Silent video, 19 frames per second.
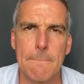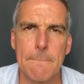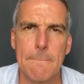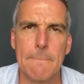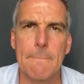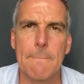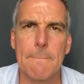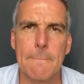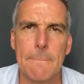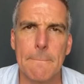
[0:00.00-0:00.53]

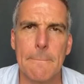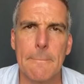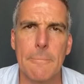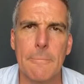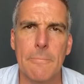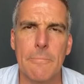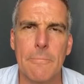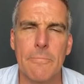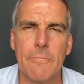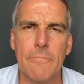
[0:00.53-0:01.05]

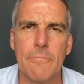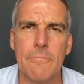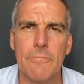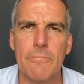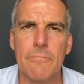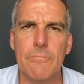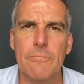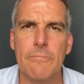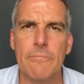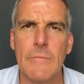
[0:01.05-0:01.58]

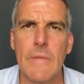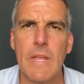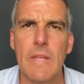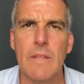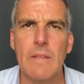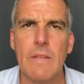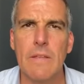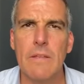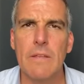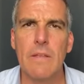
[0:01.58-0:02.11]

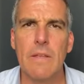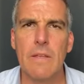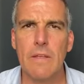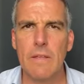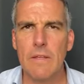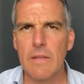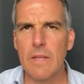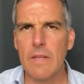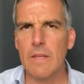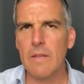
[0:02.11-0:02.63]

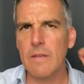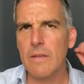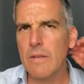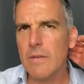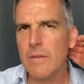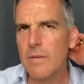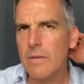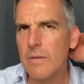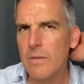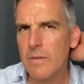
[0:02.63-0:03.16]

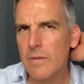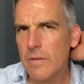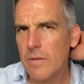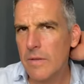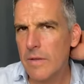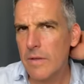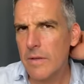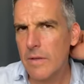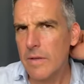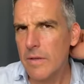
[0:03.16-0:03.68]

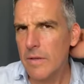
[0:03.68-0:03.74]
(not speaking)